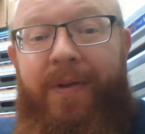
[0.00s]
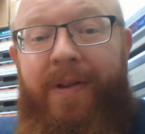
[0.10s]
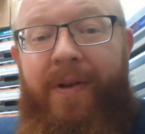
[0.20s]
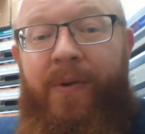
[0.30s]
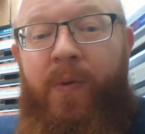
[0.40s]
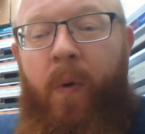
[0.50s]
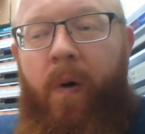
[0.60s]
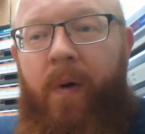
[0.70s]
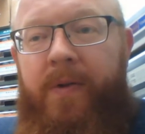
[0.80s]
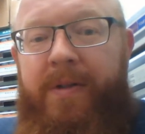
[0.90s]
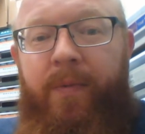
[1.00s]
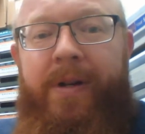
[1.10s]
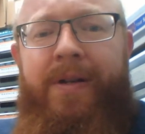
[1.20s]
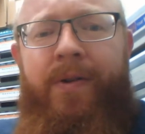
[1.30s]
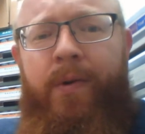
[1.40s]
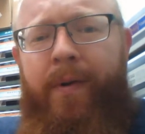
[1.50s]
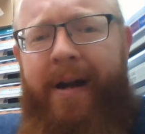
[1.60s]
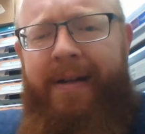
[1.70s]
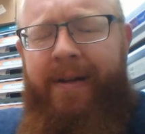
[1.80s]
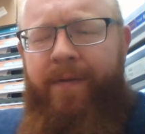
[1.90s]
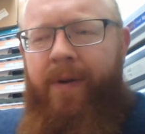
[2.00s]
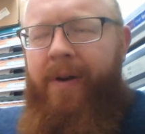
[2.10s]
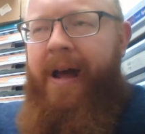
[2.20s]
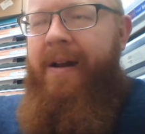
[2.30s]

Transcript: that those walls that we tend to erect tend to fall down.